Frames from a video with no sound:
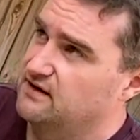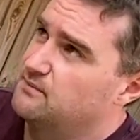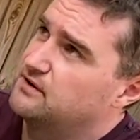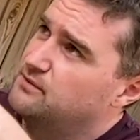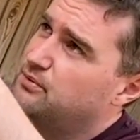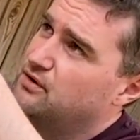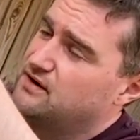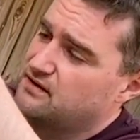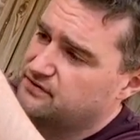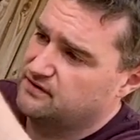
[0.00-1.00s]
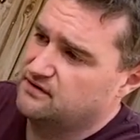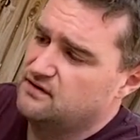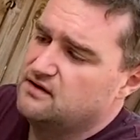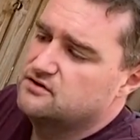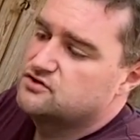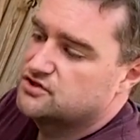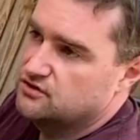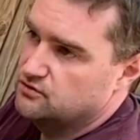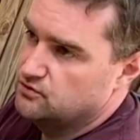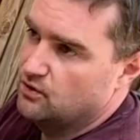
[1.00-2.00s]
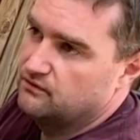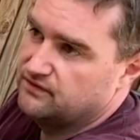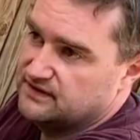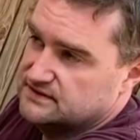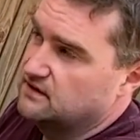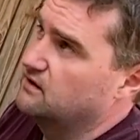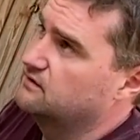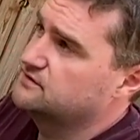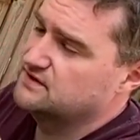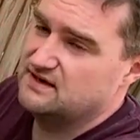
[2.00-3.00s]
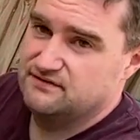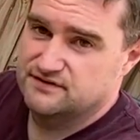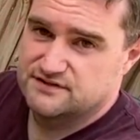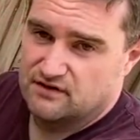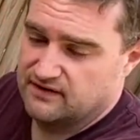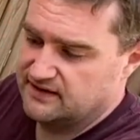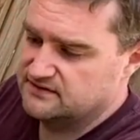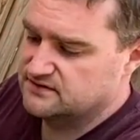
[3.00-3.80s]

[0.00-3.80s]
I'm going to put another 2 of these lugs either side,